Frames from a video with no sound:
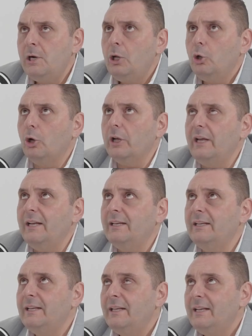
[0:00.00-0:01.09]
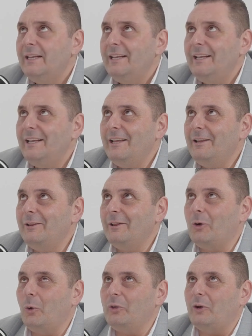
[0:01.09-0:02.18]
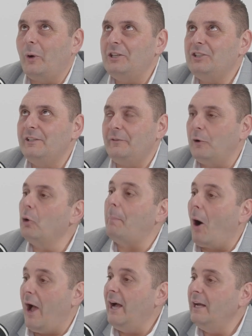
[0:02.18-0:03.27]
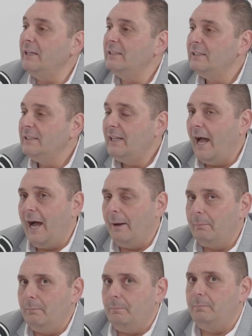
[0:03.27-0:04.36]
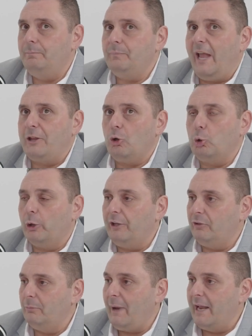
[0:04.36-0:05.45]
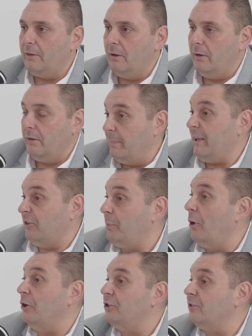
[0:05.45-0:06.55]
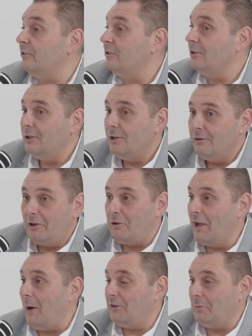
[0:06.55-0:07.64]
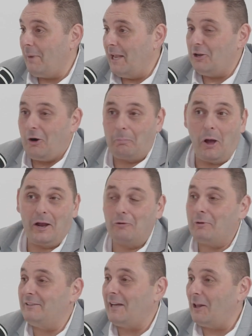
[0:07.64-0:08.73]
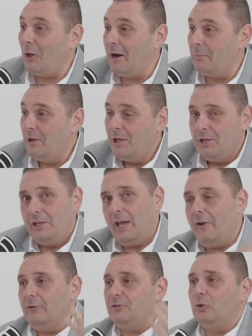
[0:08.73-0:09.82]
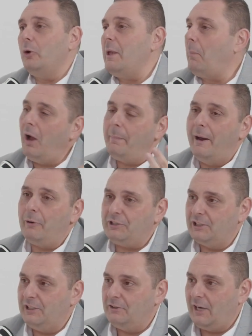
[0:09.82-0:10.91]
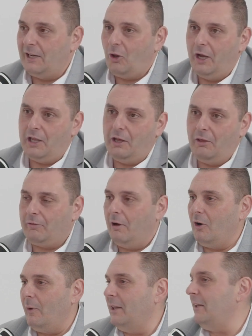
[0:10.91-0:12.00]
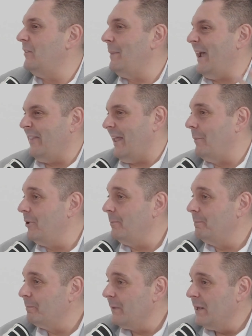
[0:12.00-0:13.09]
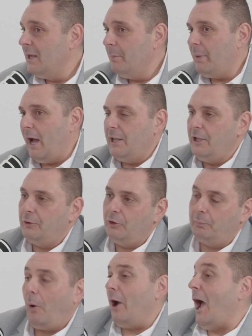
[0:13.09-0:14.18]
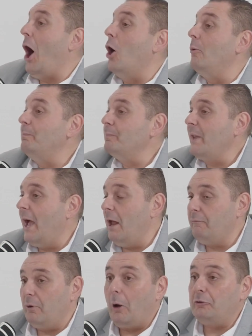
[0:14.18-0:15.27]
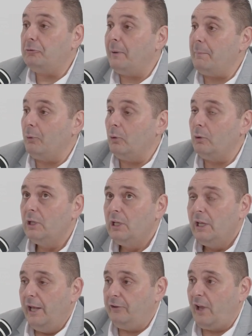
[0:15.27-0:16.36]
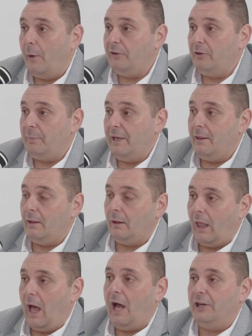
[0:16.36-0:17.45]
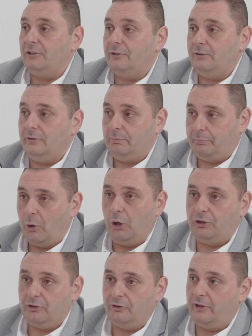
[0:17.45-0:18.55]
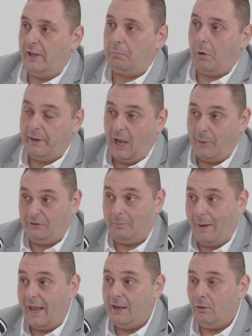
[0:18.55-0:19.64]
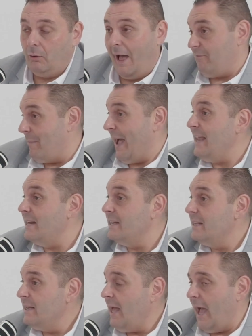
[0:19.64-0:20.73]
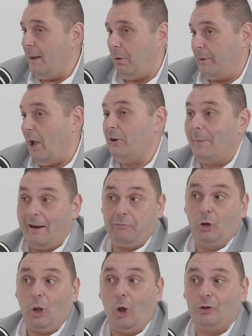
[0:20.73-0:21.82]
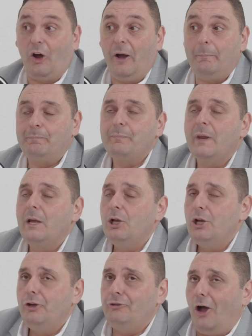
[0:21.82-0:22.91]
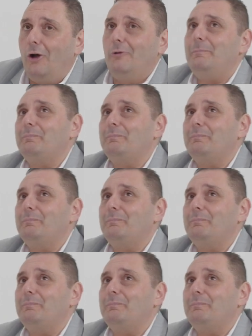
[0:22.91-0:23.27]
Look, the question is, if you're a buyer and you're looking to make the biggest purchase that you're going to make, you're not buying a retail item. You go to the store, you buy a pair of jeans, you don't like it, you can throw it away, leave it in the back of the cupboard. But you're buying a home. And for most people, it's going to be the largest purchase that they're probably going to make or have made and probably going to make for a long time. So,